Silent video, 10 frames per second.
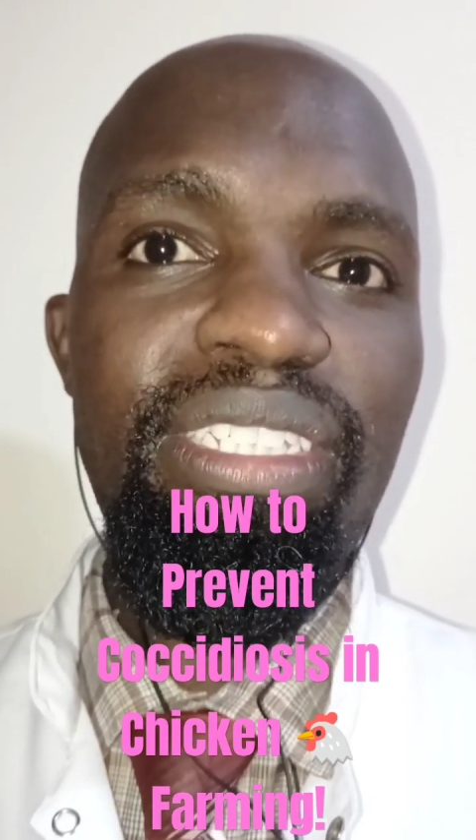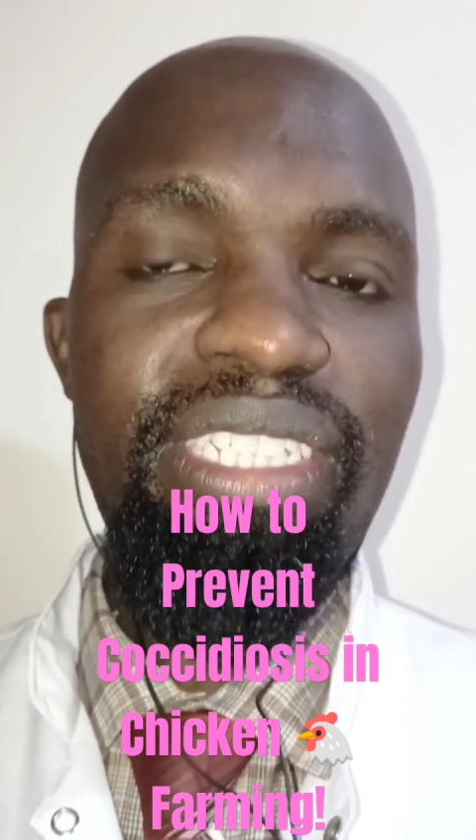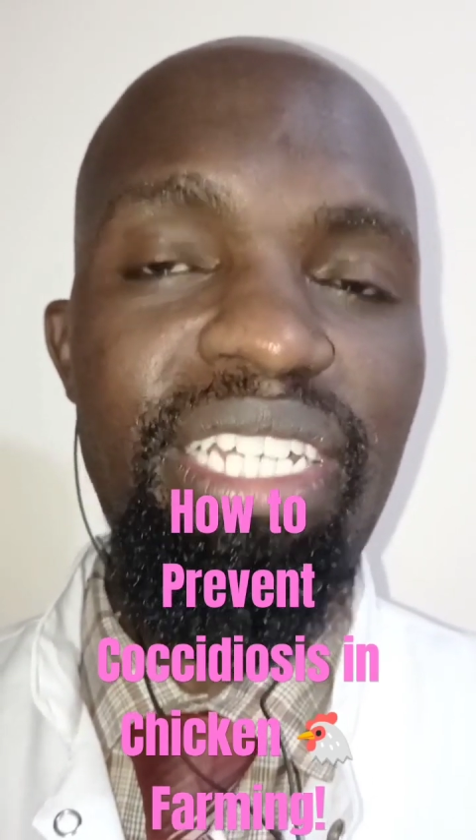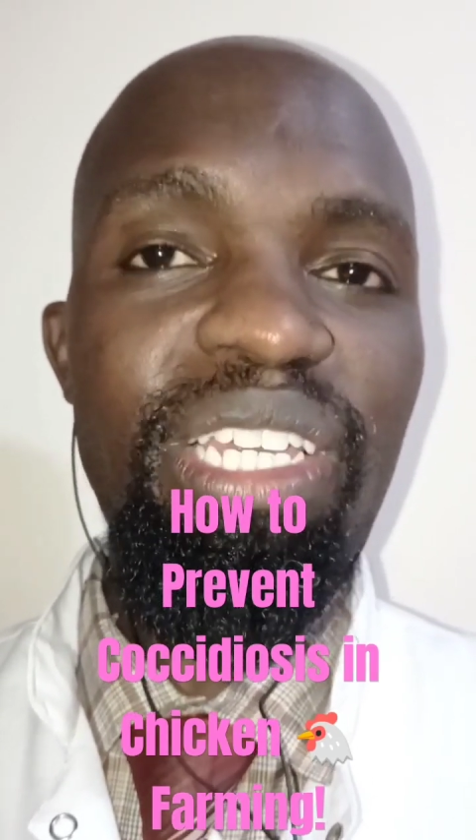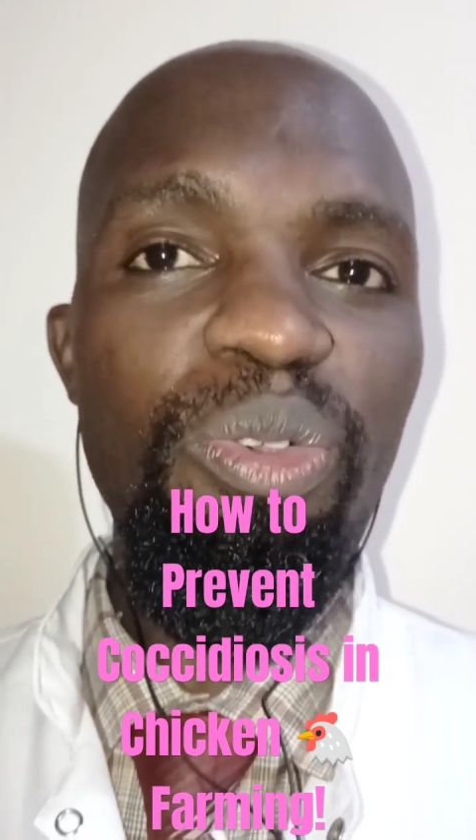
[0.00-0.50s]

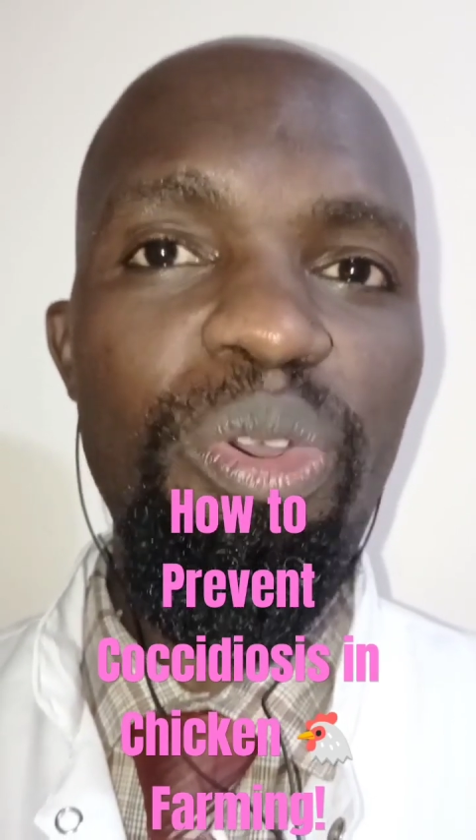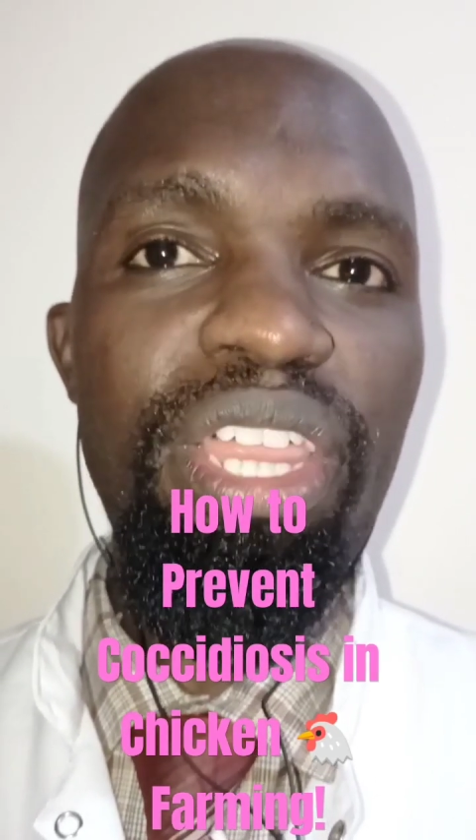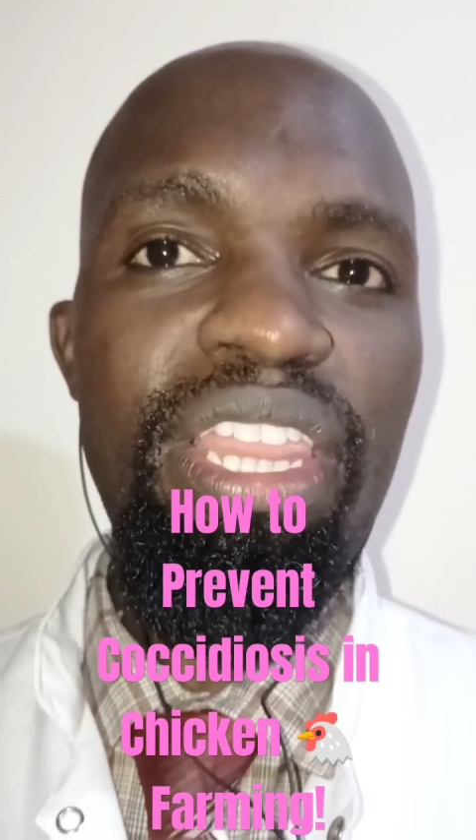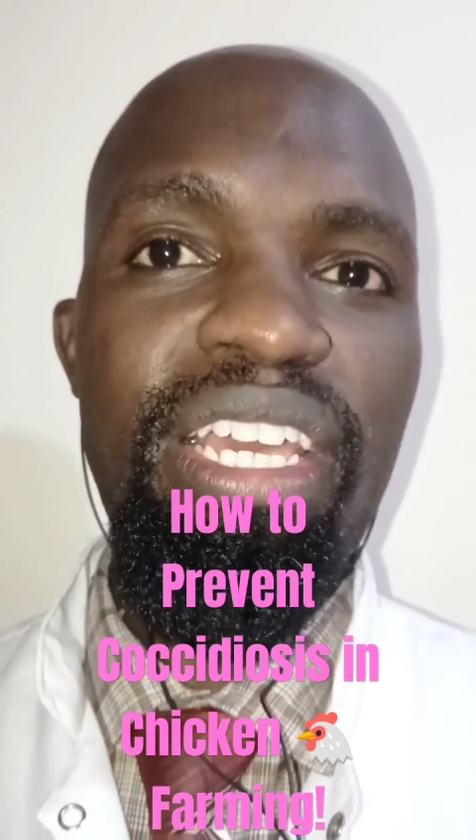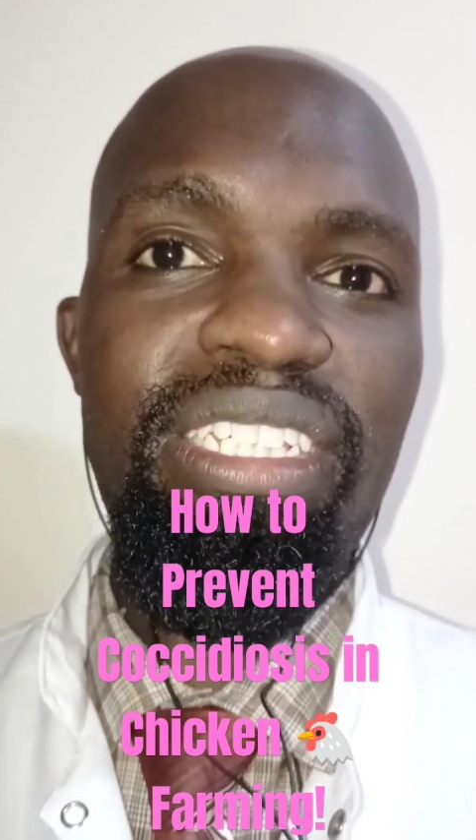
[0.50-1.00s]
checking
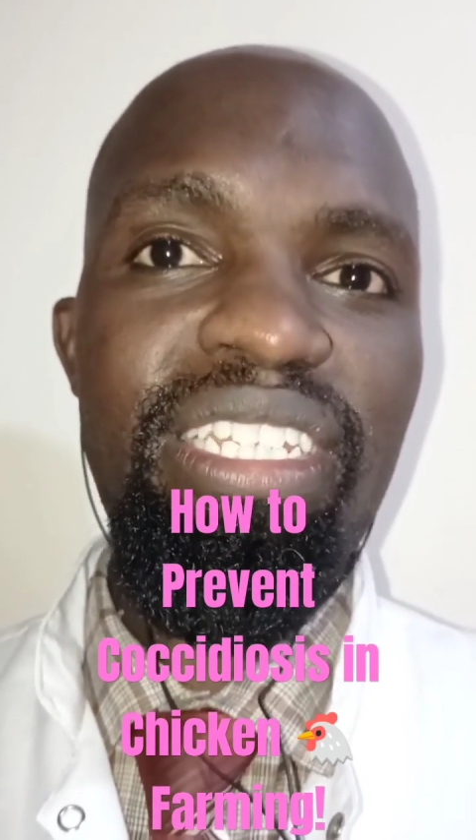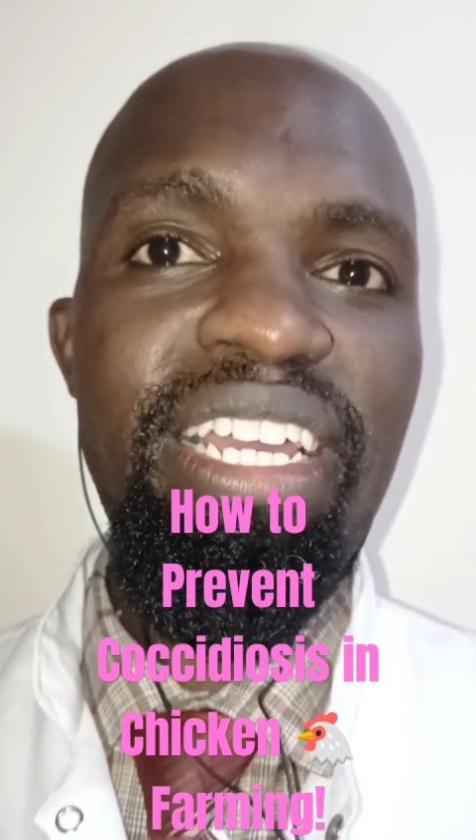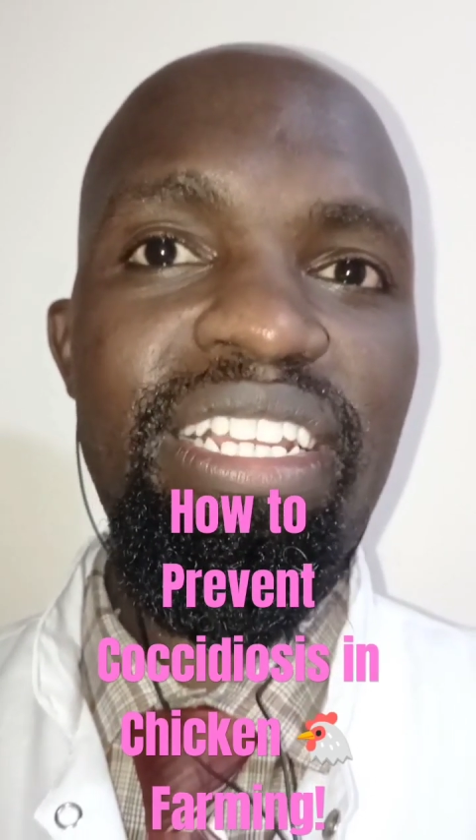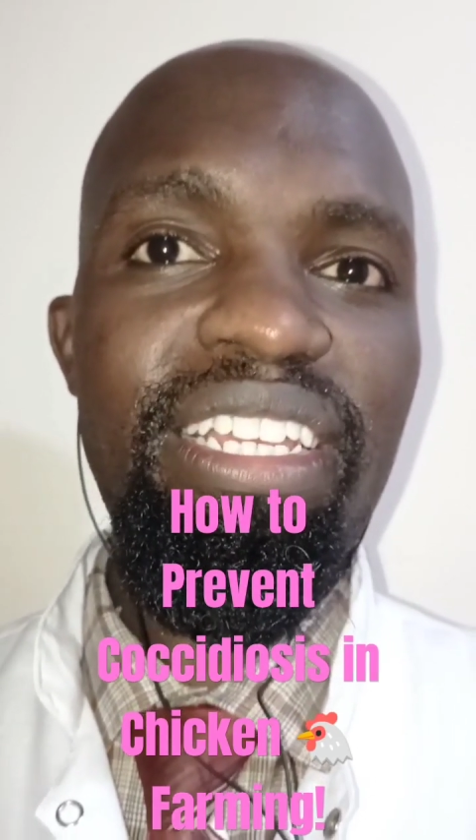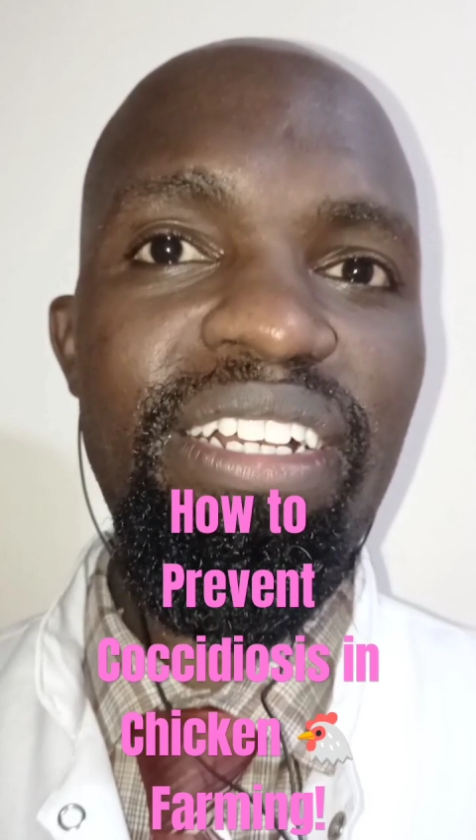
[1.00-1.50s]
whether there is
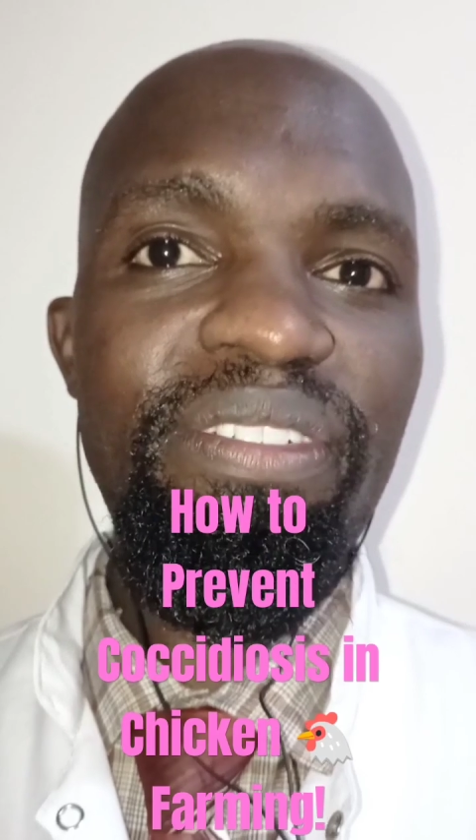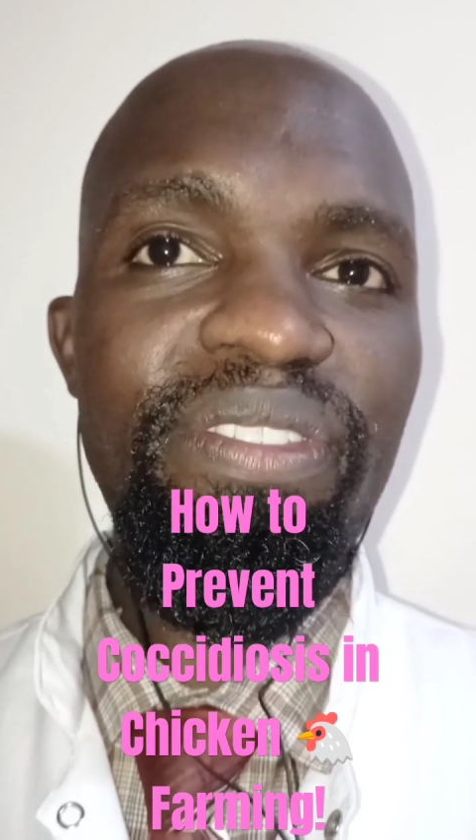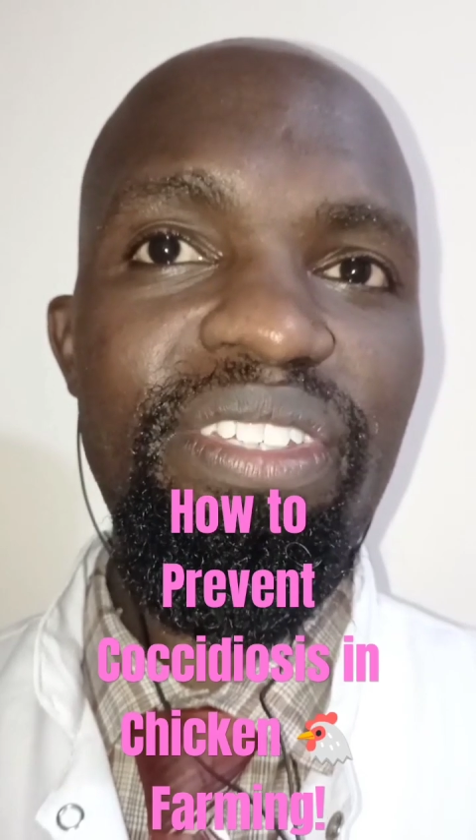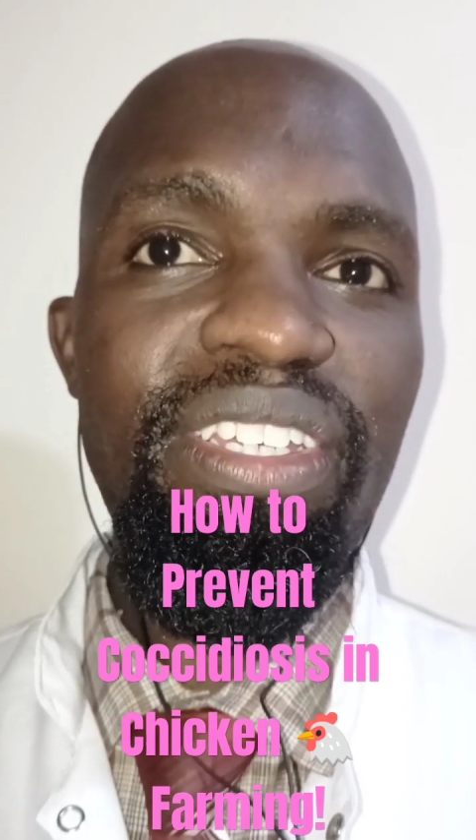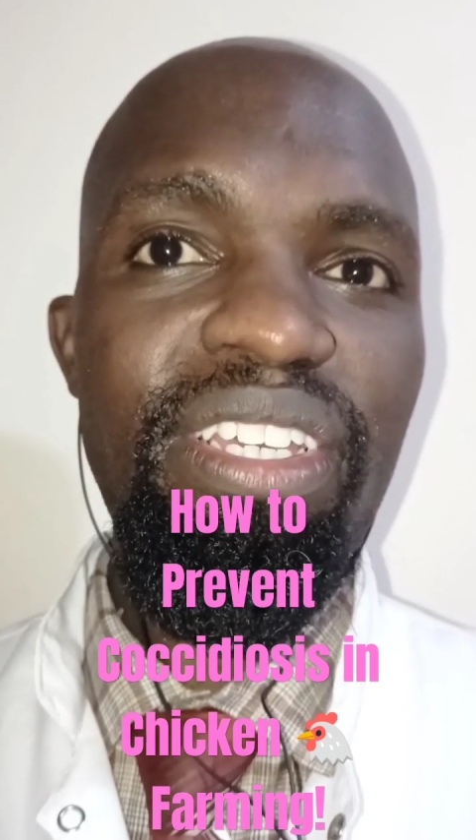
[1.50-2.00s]
diarrhea.